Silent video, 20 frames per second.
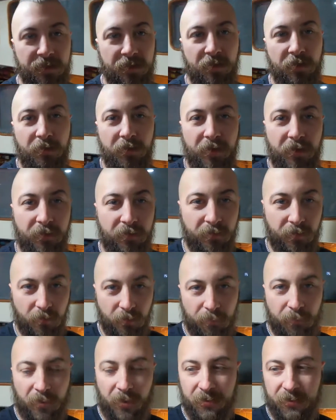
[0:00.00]
so another
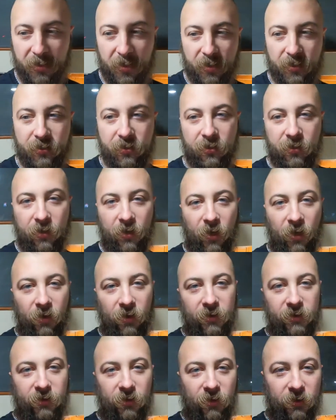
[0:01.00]
little project I
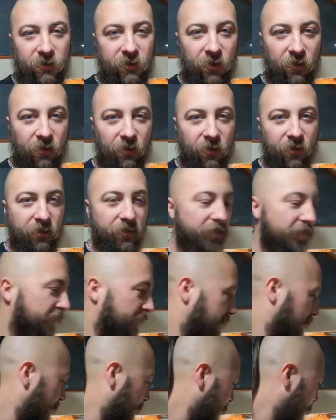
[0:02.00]
already started tearing
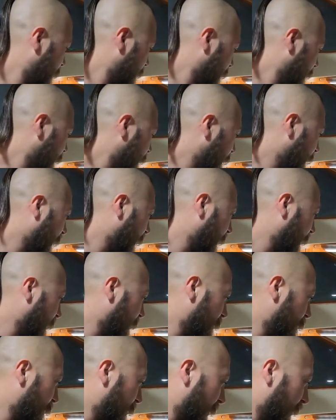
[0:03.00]
into that
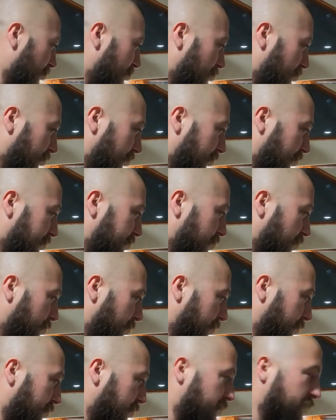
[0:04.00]
it might work, so I'm
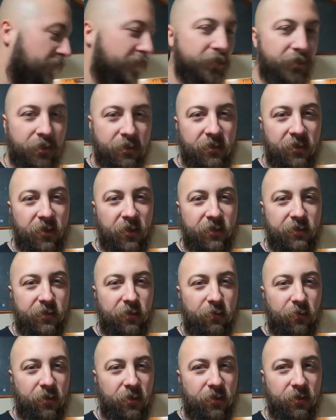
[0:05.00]
going to record it just in case
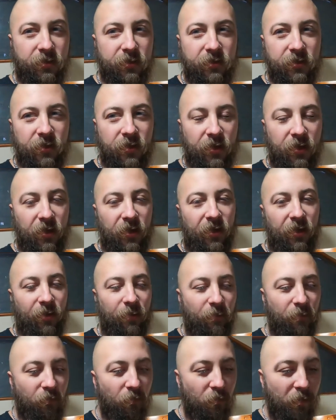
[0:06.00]
it works.
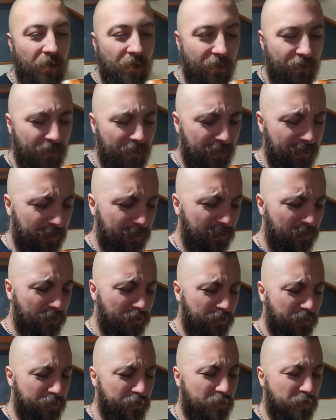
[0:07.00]
We have a
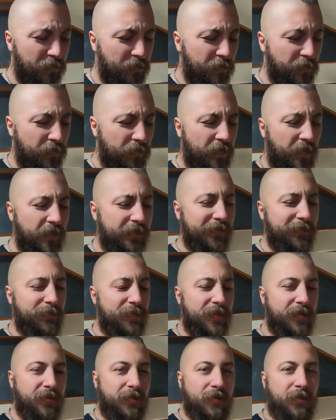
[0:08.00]
little portable ice
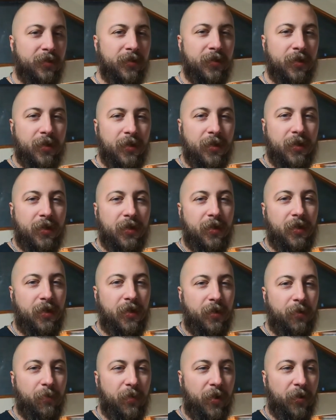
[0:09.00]
maker
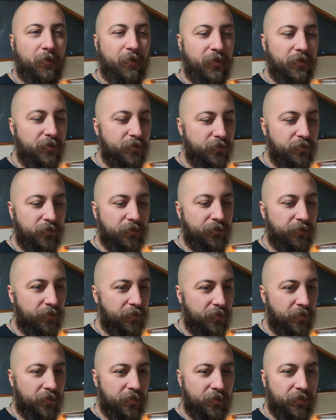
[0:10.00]
that we use
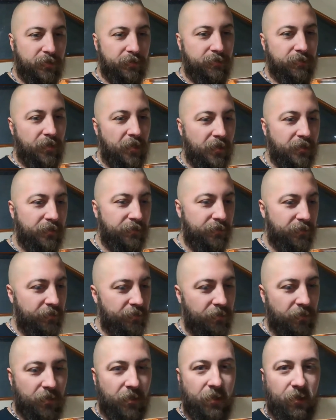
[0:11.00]
for ice for
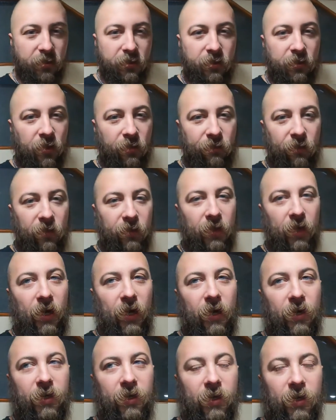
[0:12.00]
drinks, stuff like
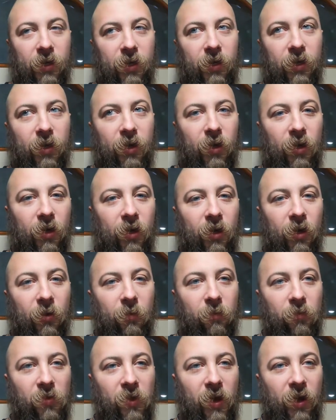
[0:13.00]
that,
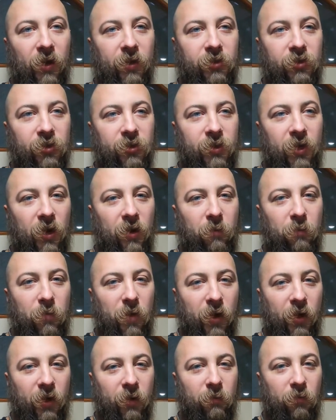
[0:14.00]
and it's just kind of
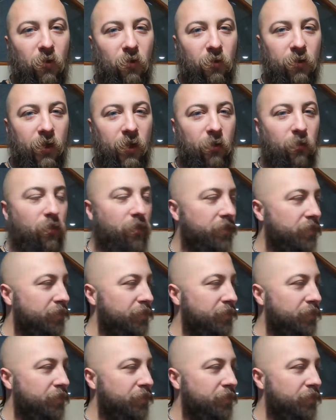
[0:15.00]
big and bulky. Well,